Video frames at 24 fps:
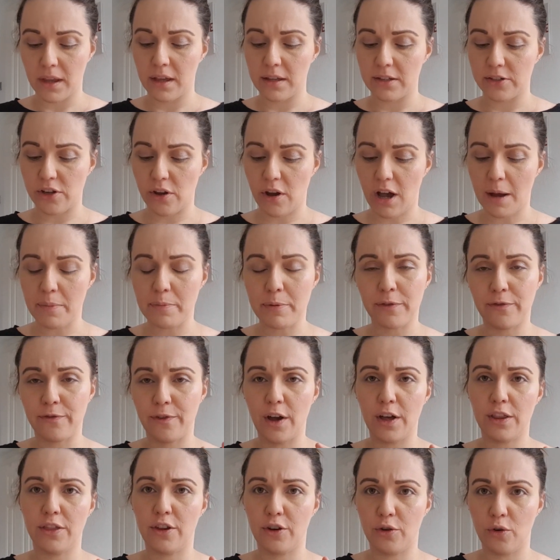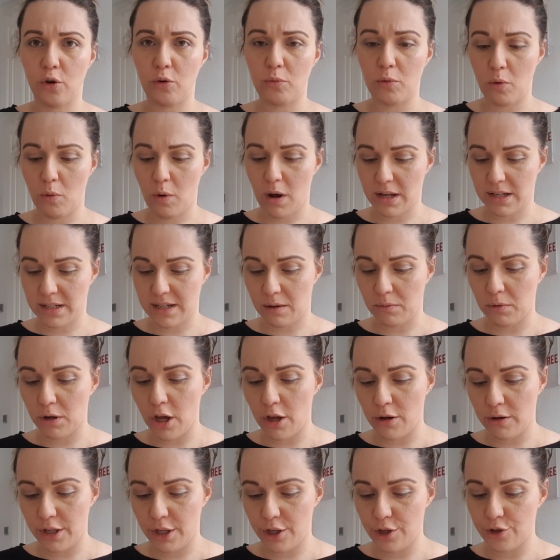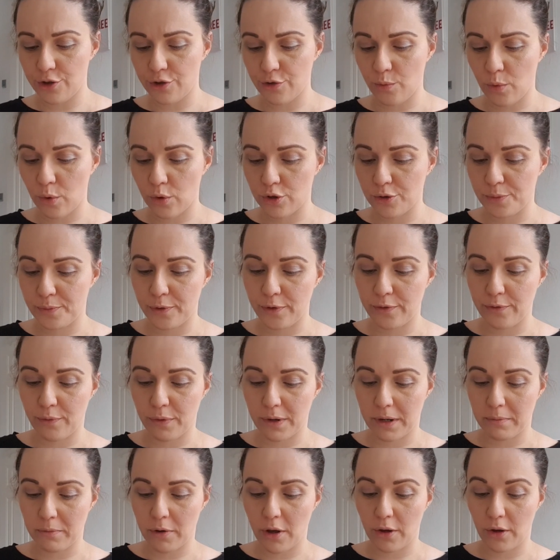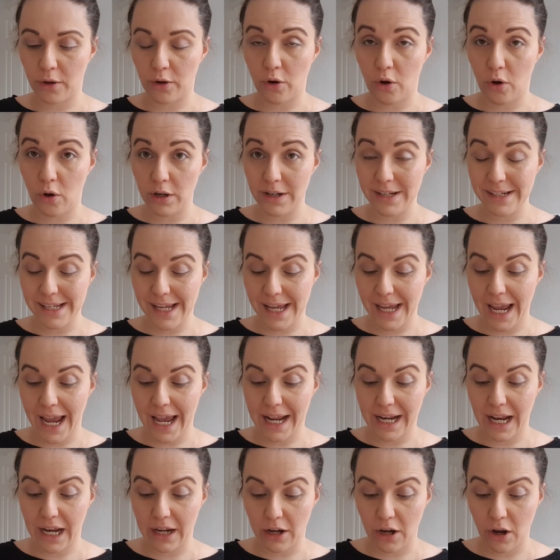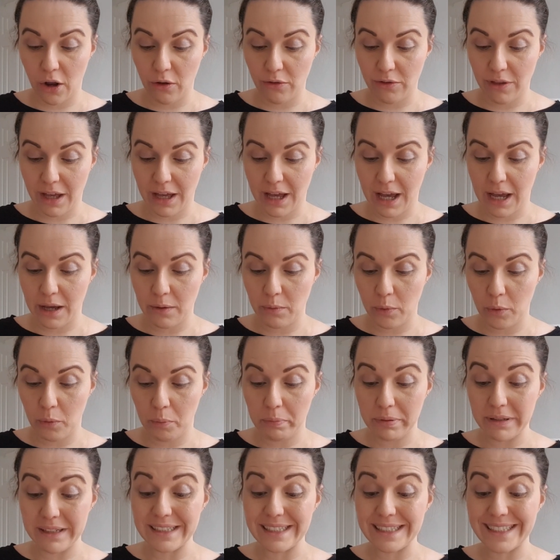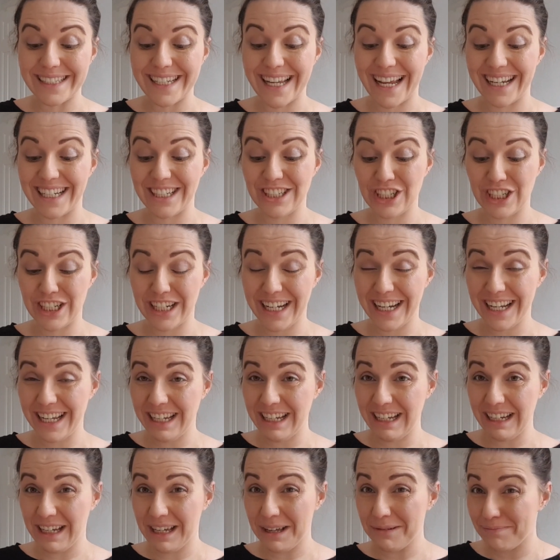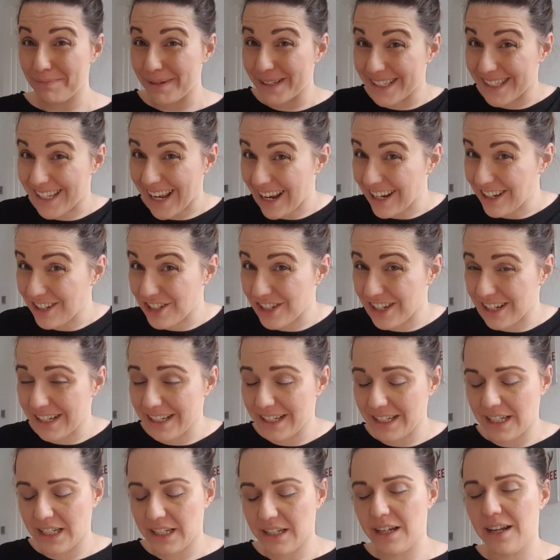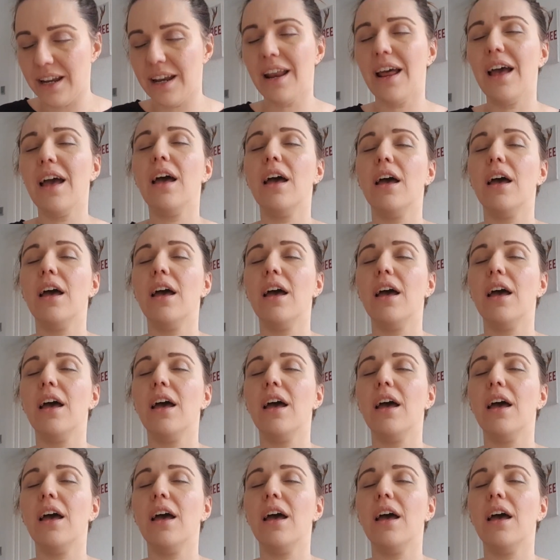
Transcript: So I prefer the normal ones. I will only use waterproof when I'm going on holiday and I know that I will potentially need it.